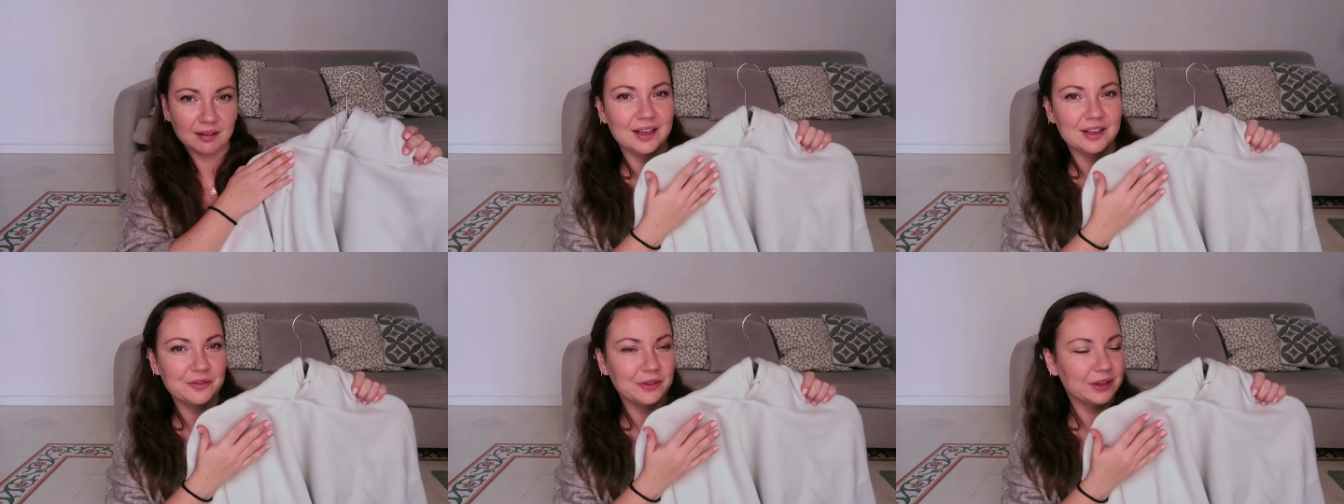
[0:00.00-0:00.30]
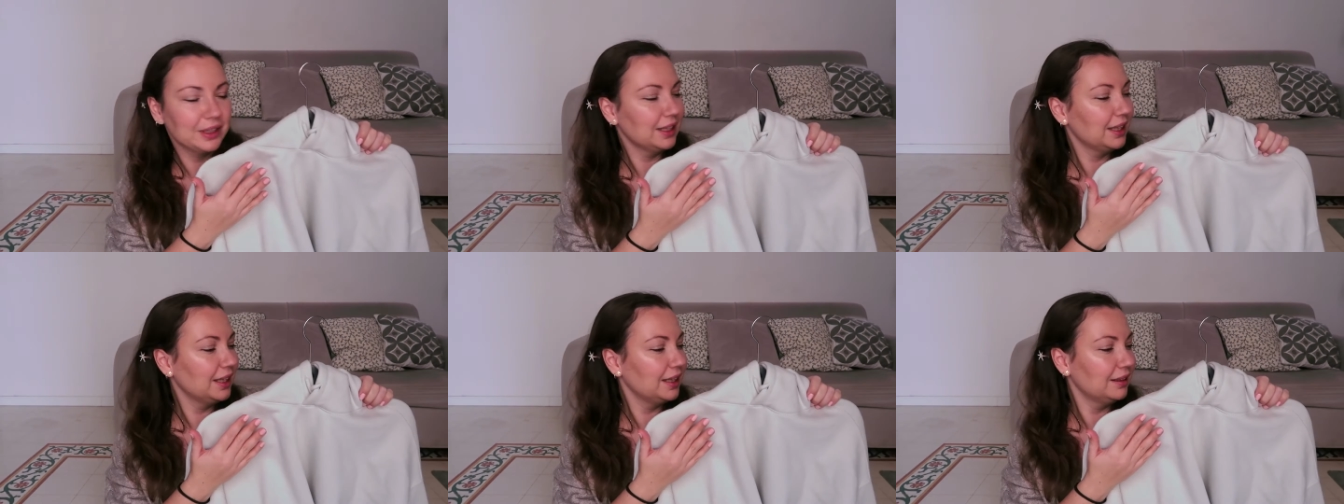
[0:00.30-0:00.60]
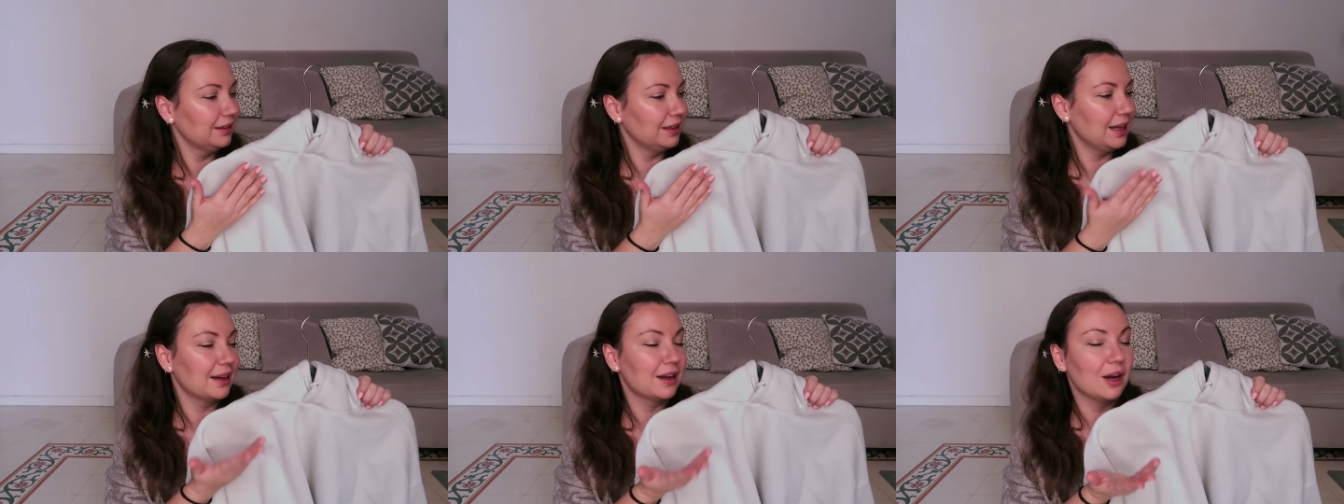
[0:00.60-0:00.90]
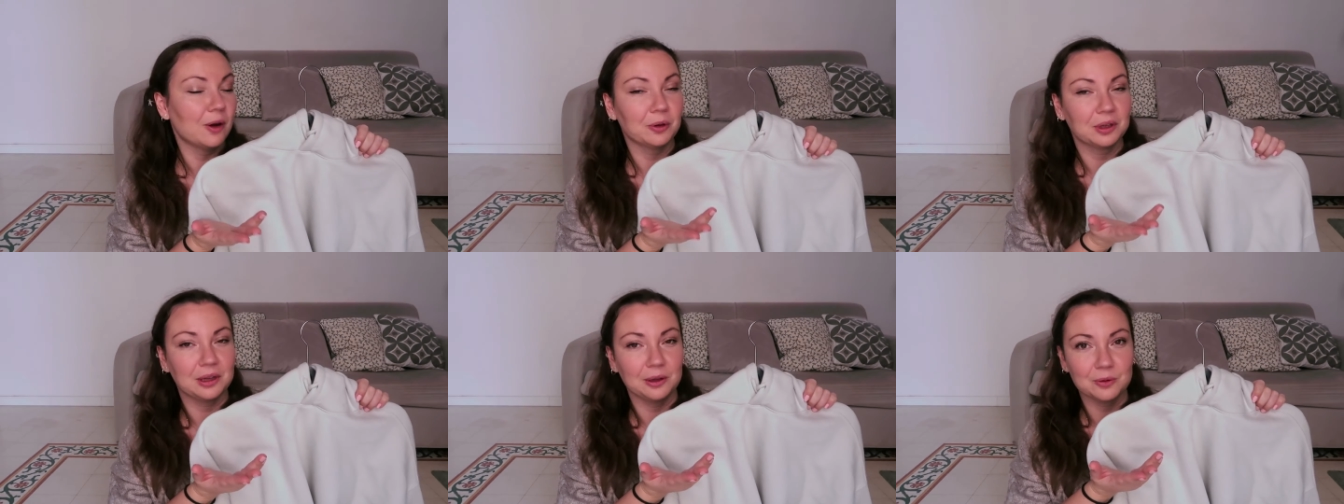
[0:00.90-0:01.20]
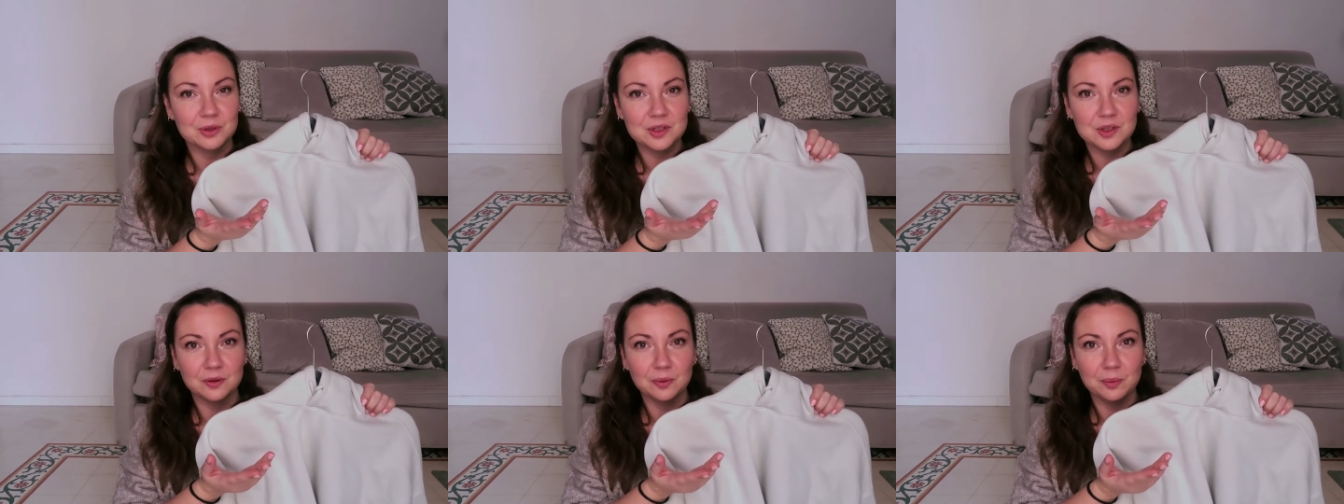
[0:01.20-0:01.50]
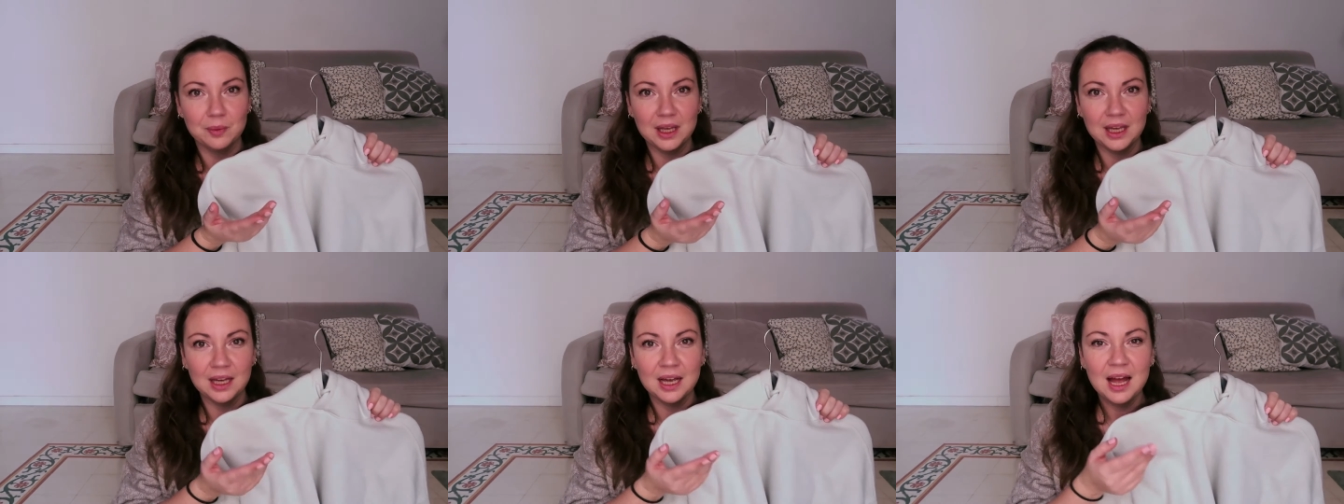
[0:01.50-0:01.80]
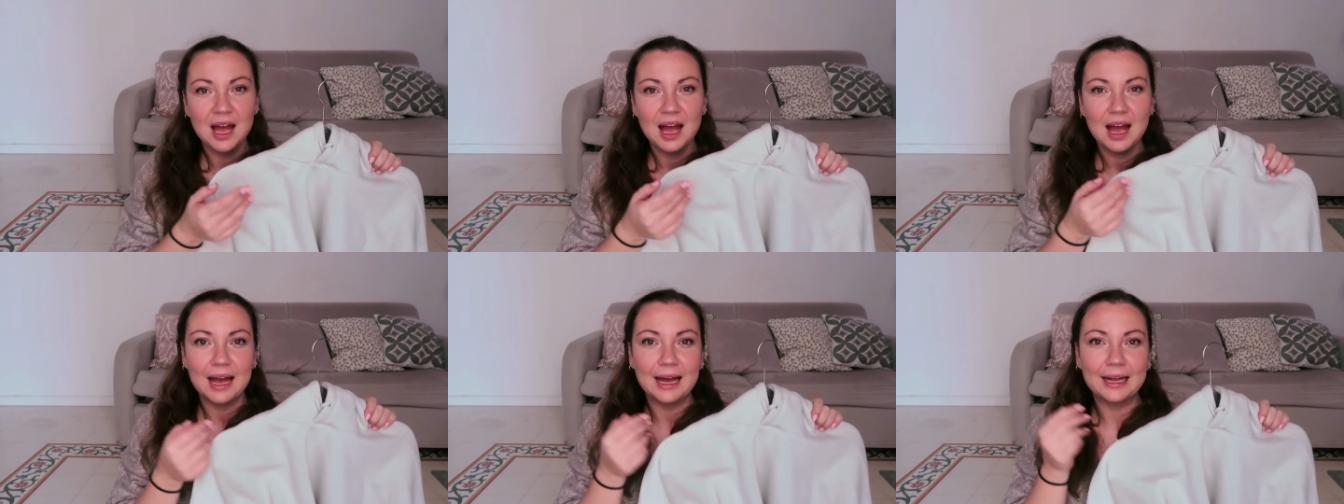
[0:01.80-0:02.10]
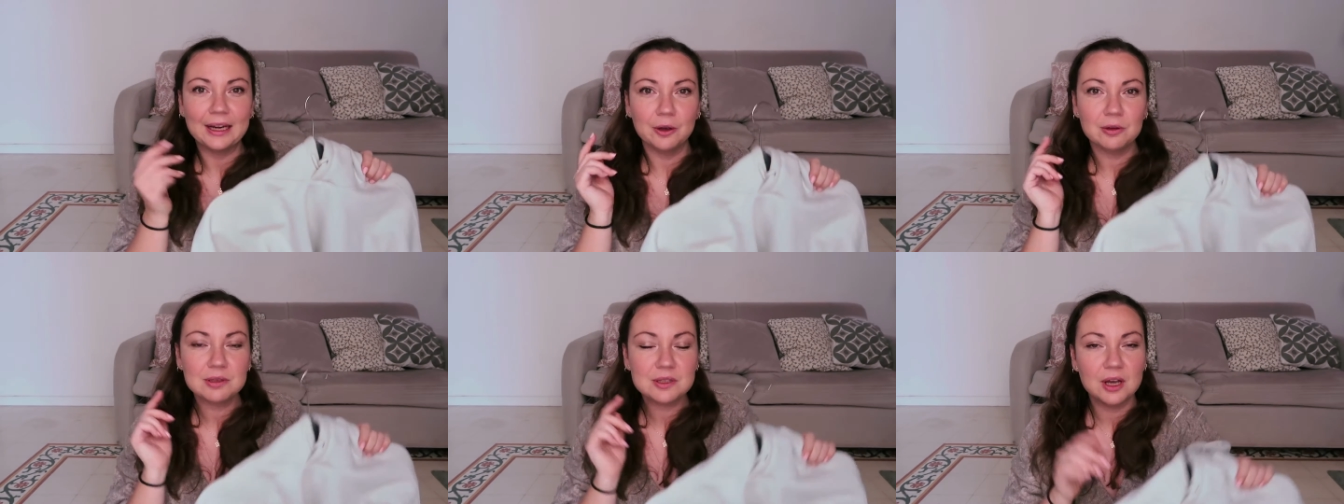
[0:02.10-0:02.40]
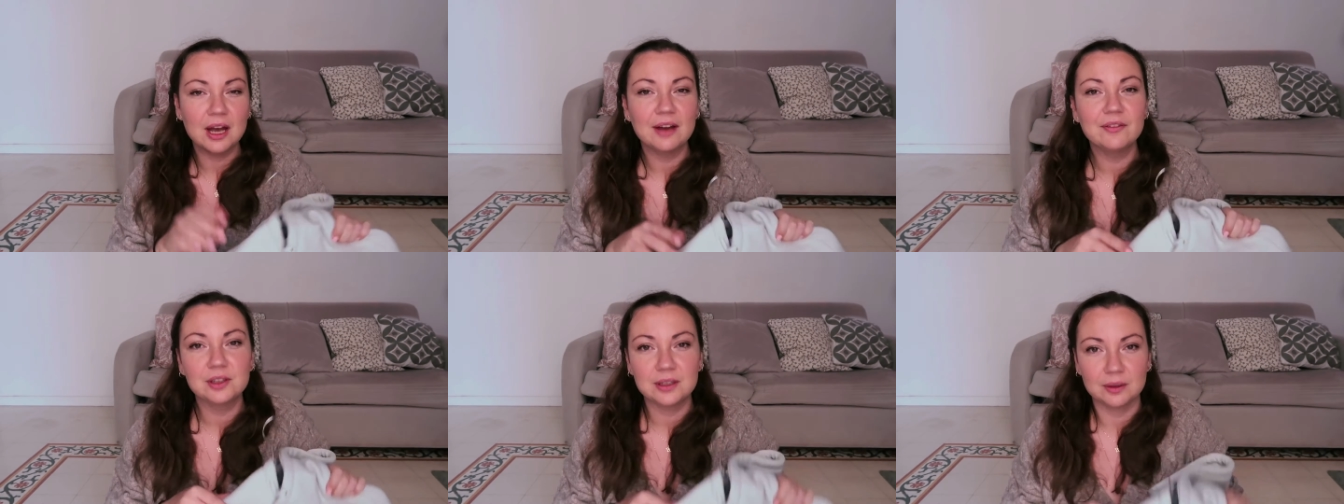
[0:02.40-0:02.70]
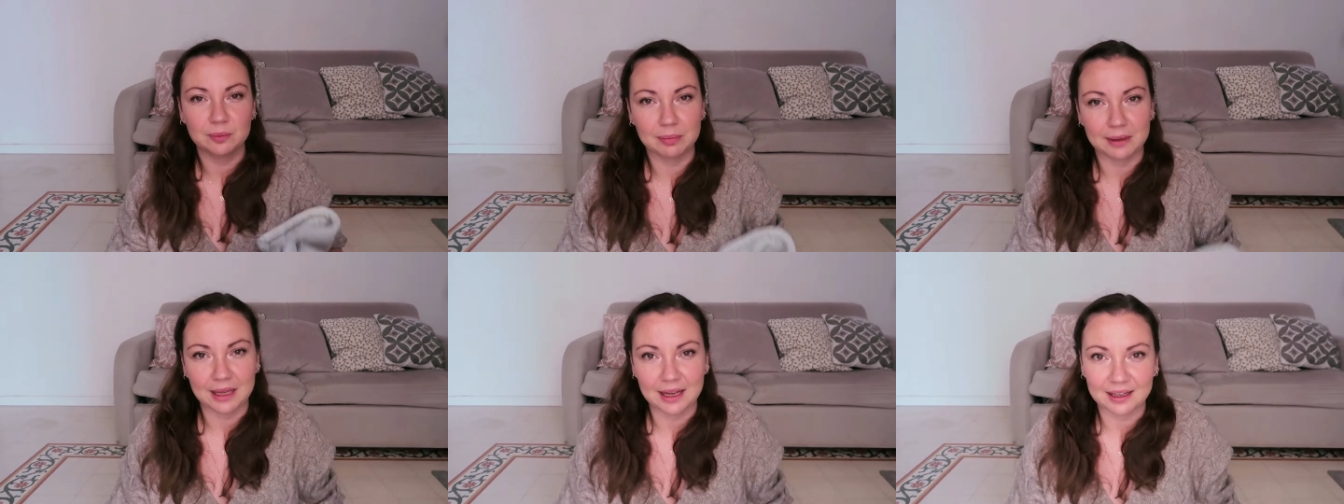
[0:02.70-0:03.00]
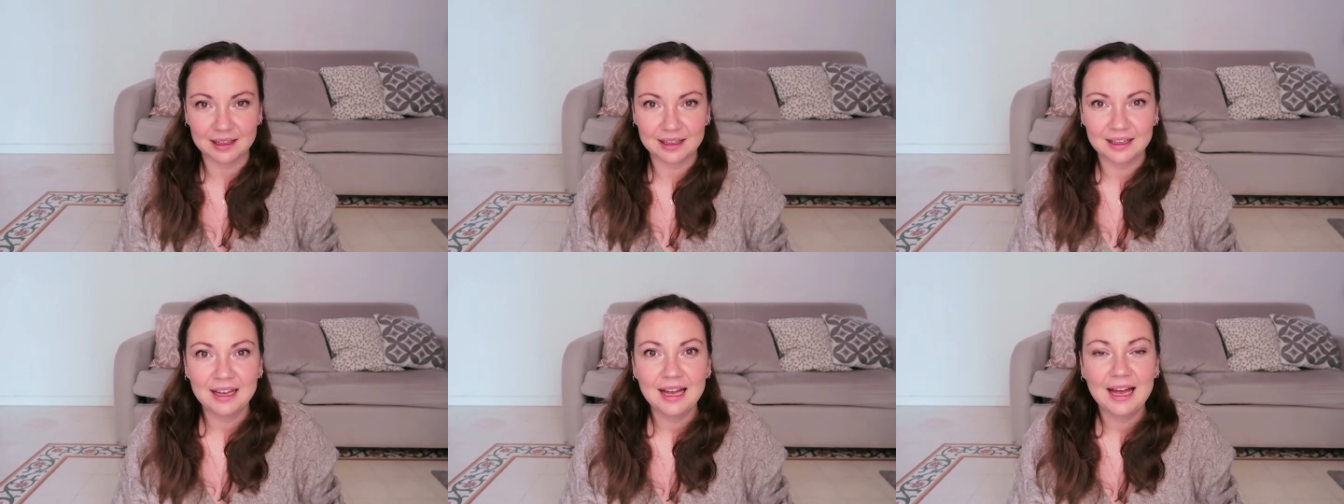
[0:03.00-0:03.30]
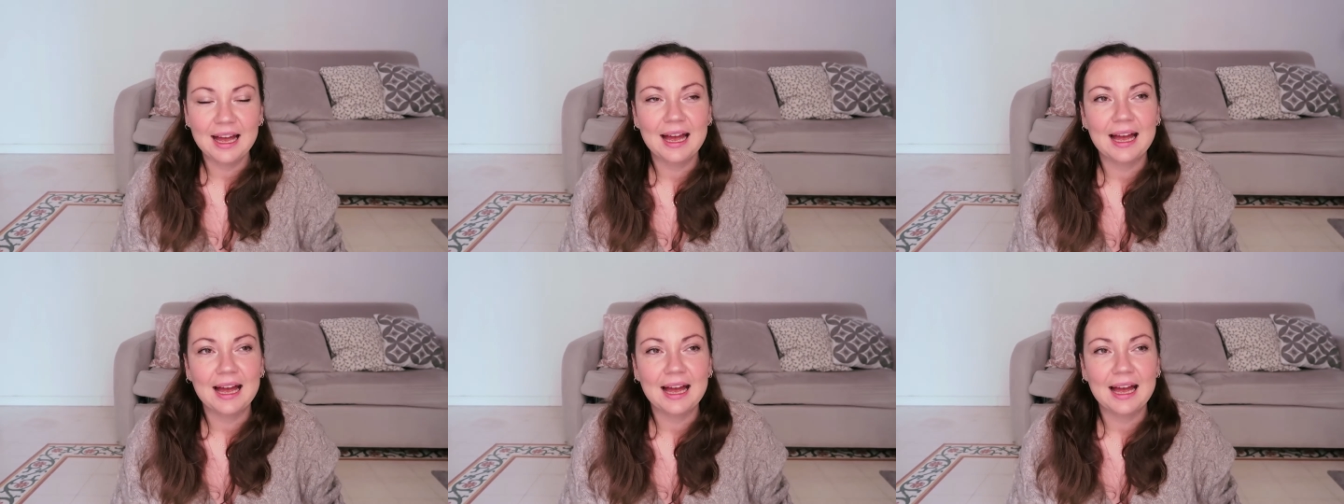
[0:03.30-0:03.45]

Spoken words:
I really like how it looks on me. And I also have it in black.